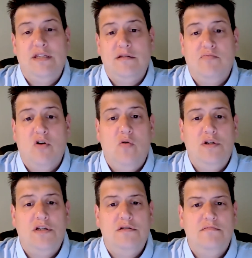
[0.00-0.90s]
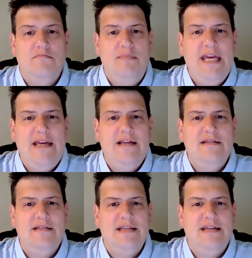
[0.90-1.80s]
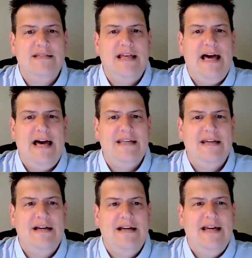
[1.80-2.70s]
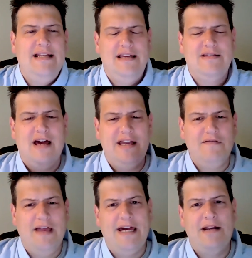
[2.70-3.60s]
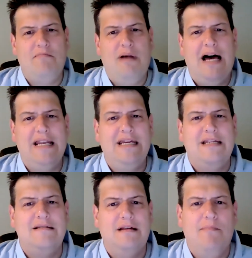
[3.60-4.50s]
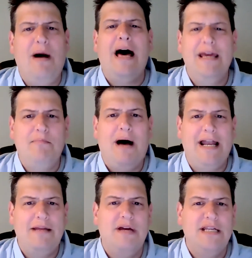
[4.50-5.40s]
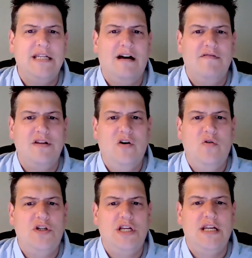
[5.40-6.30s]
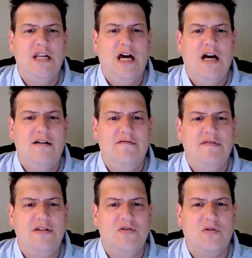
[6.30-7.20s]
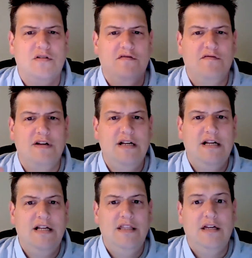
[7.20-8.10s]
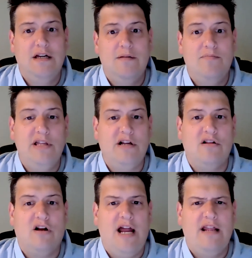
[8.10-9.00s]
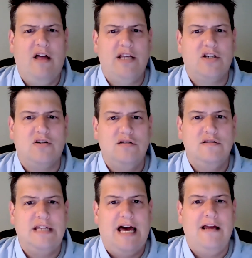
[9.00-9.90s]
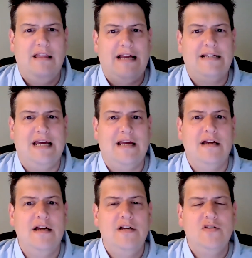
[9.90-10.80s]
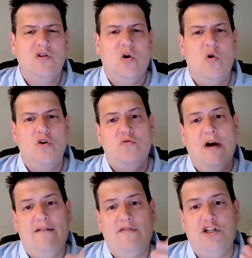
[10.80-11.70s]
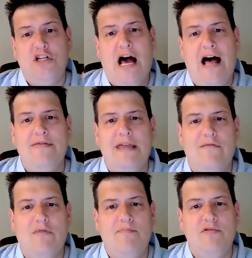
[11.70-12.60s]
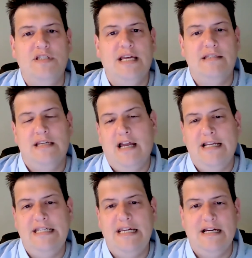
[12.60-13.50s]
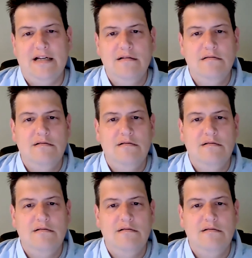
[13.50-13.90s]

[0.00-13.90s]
approach means is that it's kind of like an embodiment of the notion of the sort of the political or ideological dialectic. So you have a shot that represents an idea